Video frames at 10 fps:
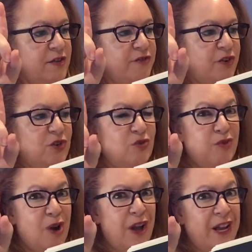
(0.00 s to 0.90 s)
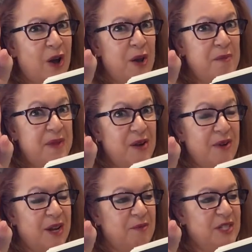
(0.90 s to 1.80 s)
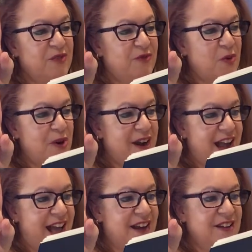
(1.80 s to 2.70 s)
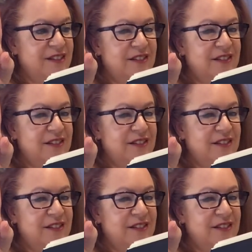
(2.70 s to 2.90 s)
for drawing on Miriam's forehead